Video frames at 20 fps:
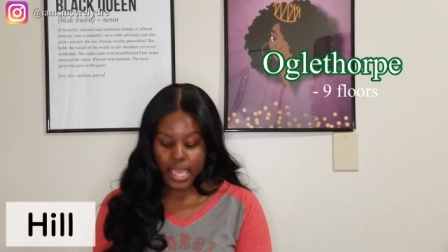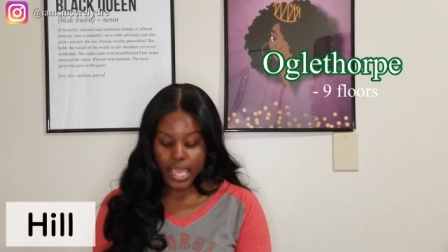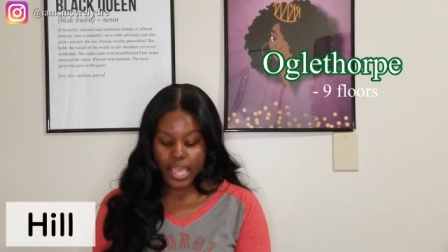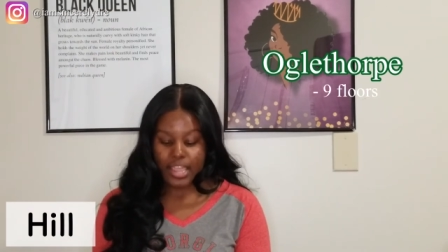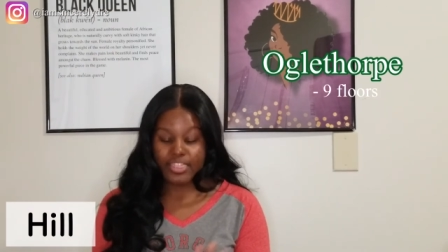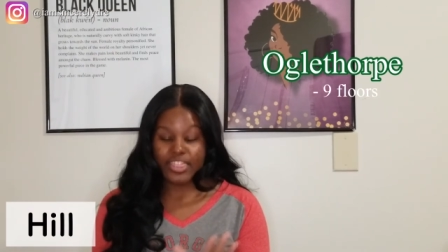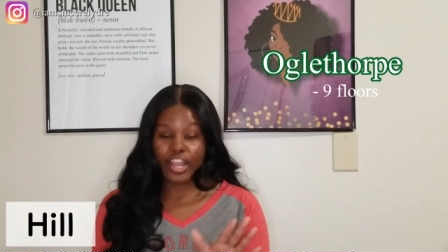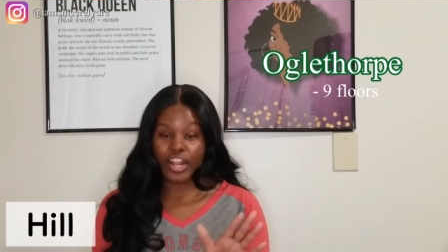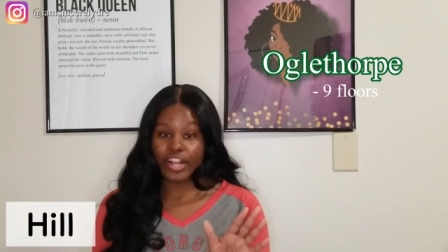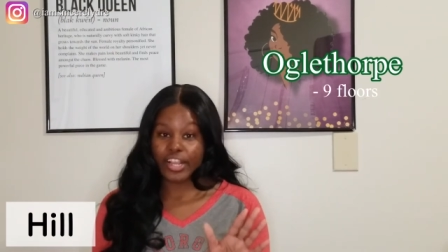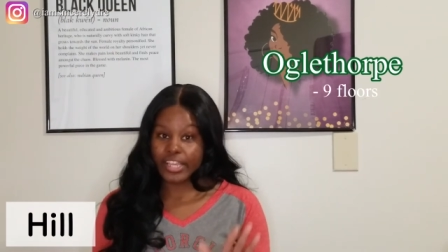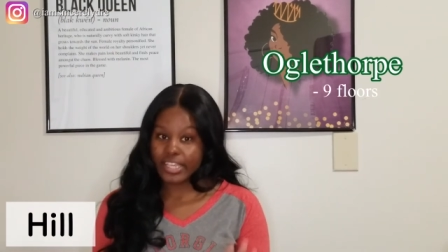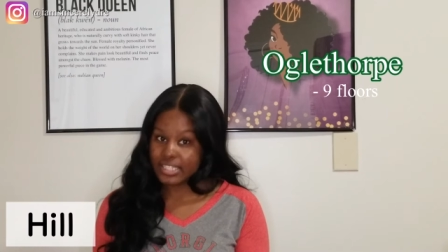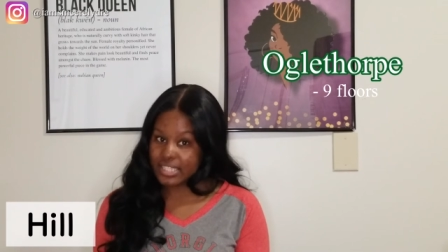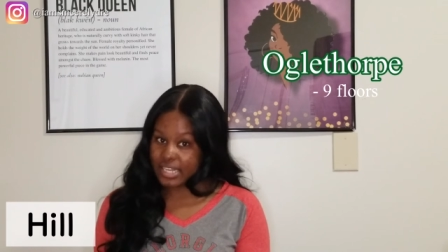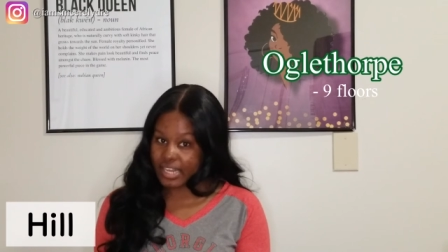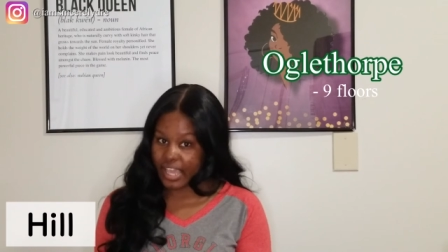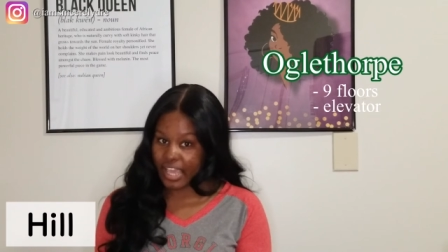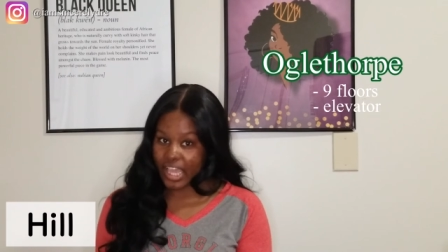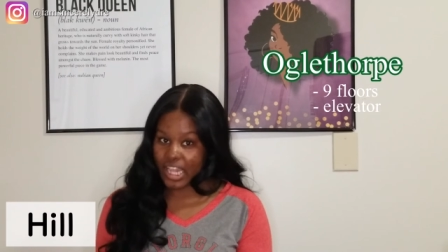There is
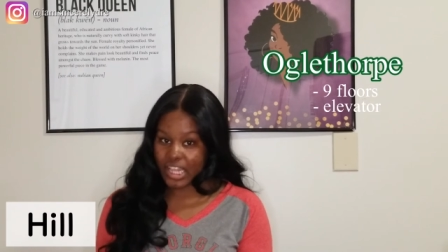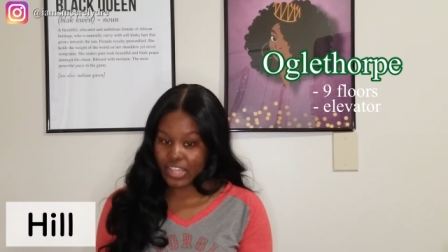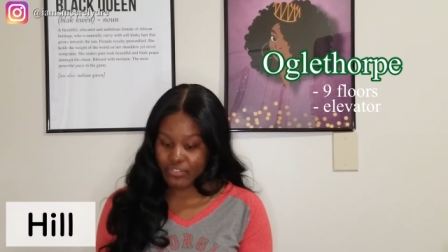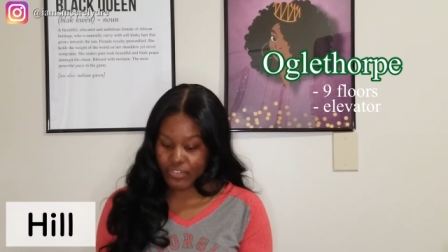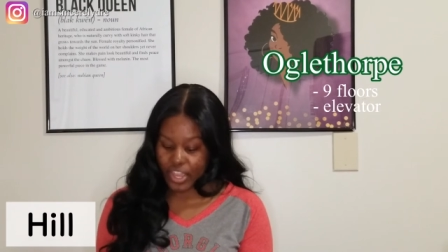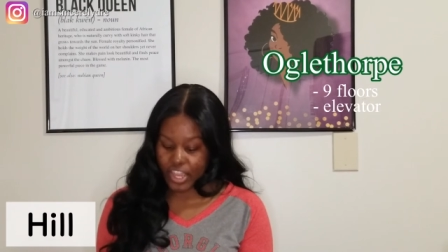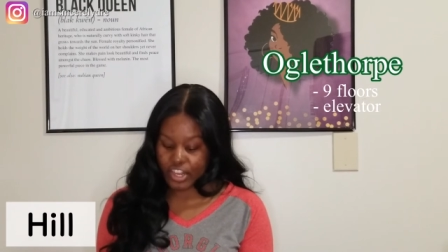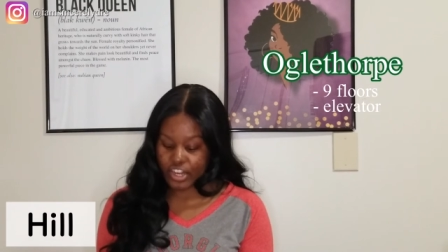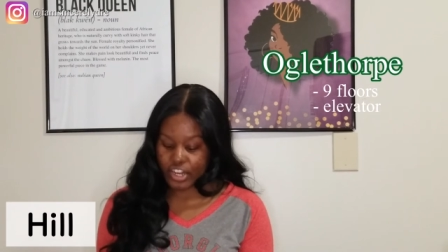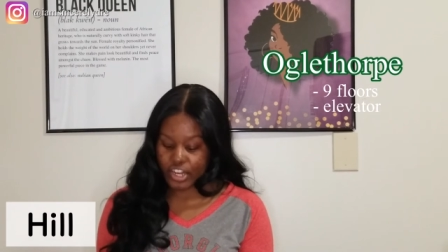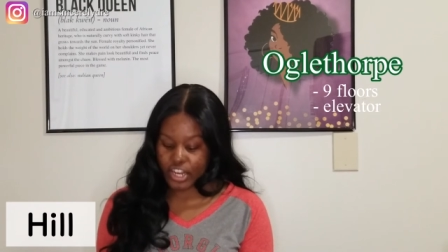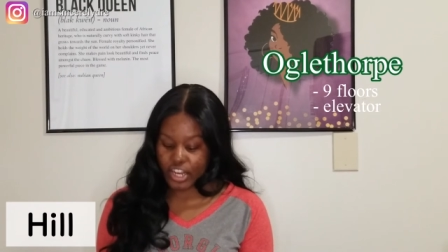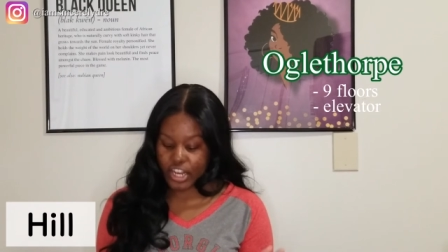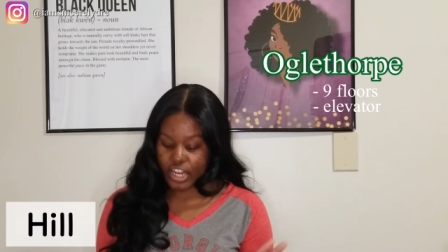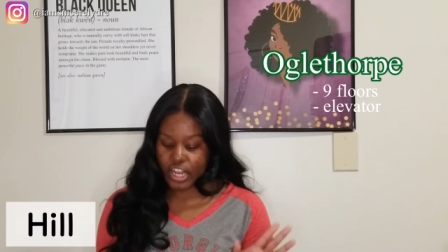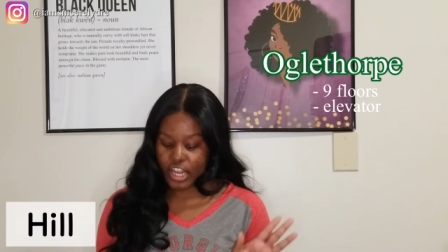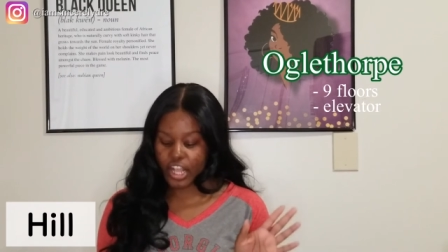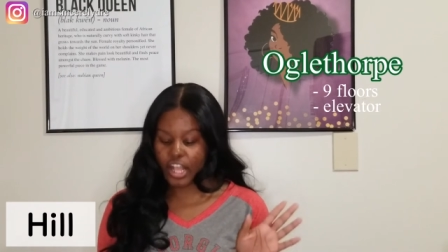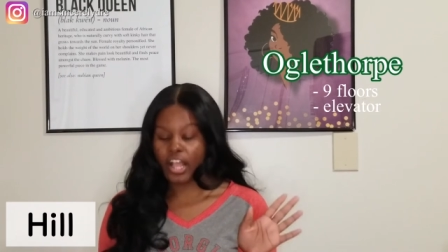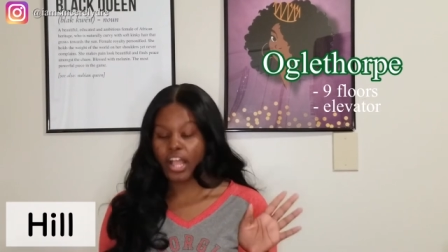an
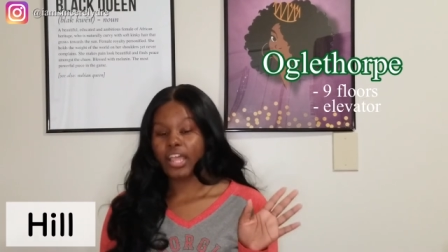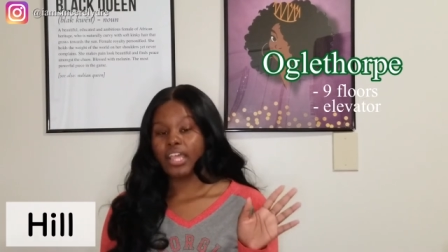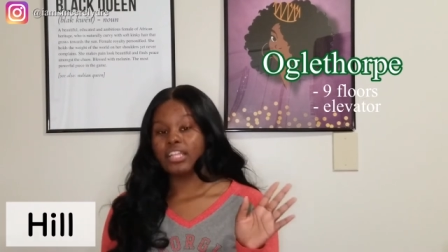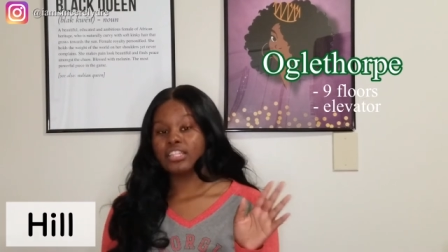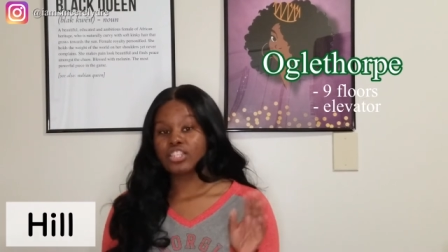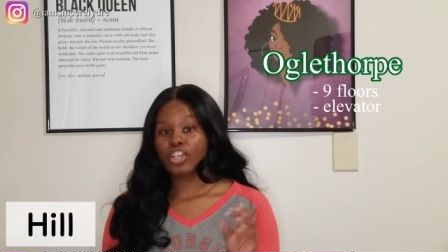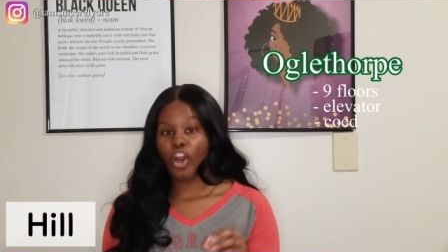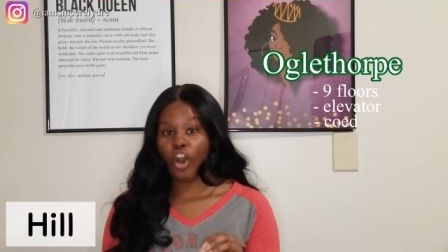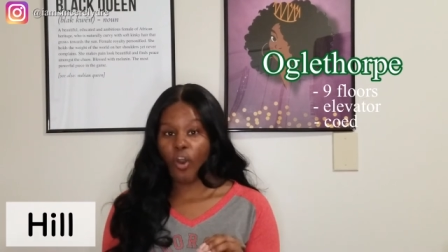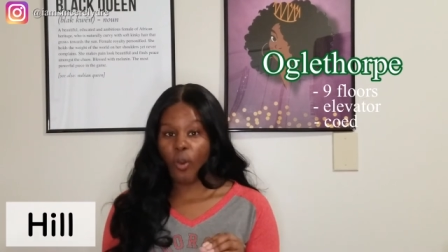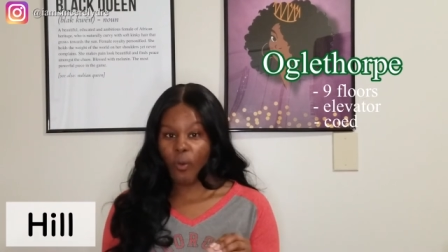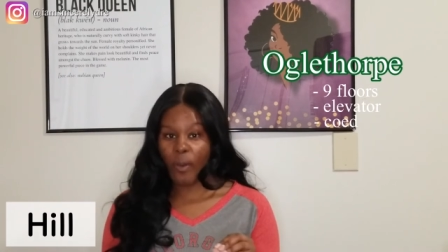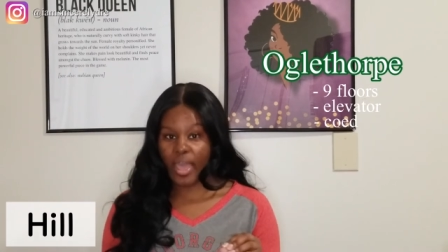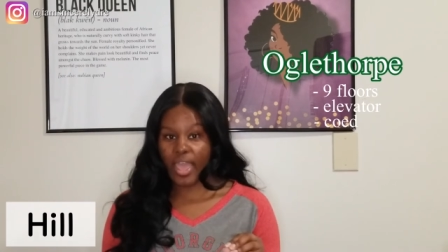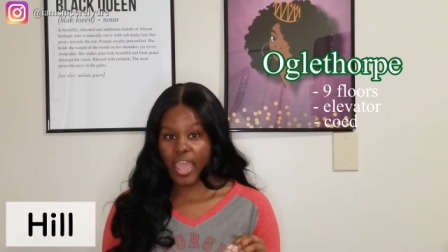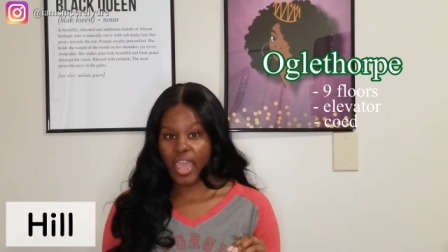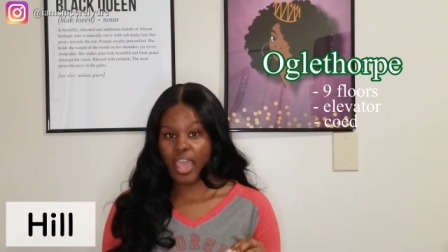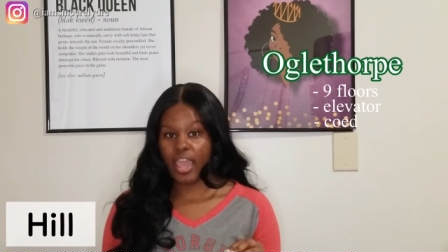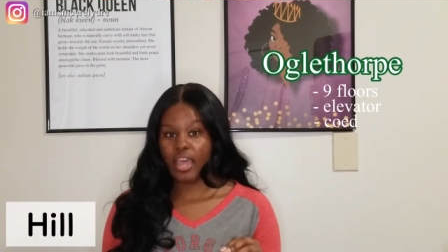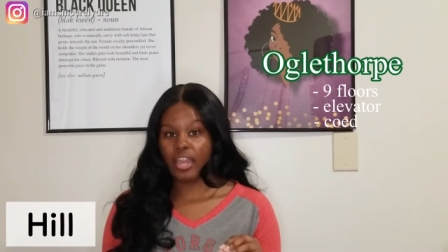elevator. It's
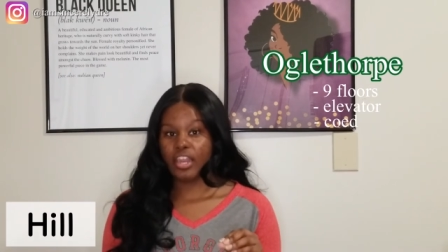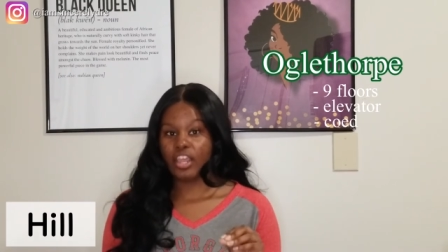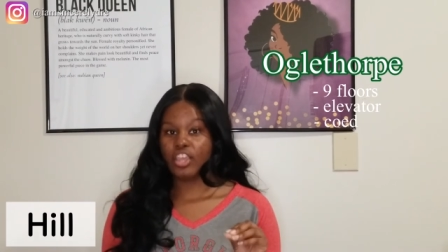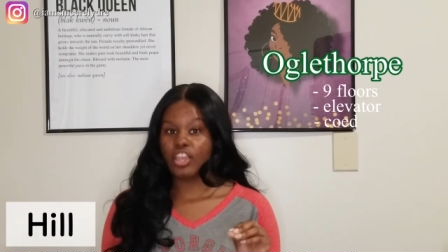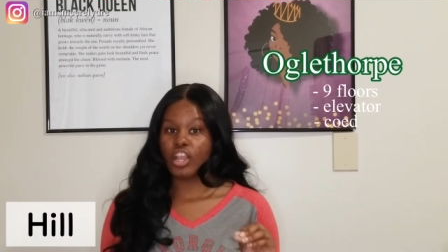co-ed.